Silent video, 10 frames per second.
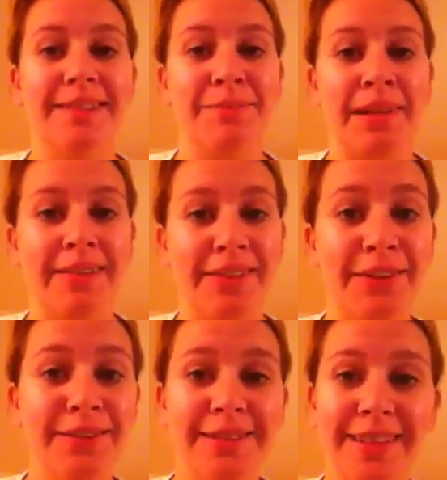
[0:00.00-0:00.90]
plenty of
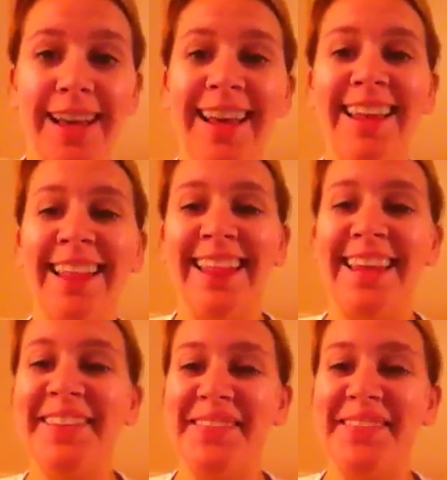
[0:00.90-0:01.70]
Cokes at the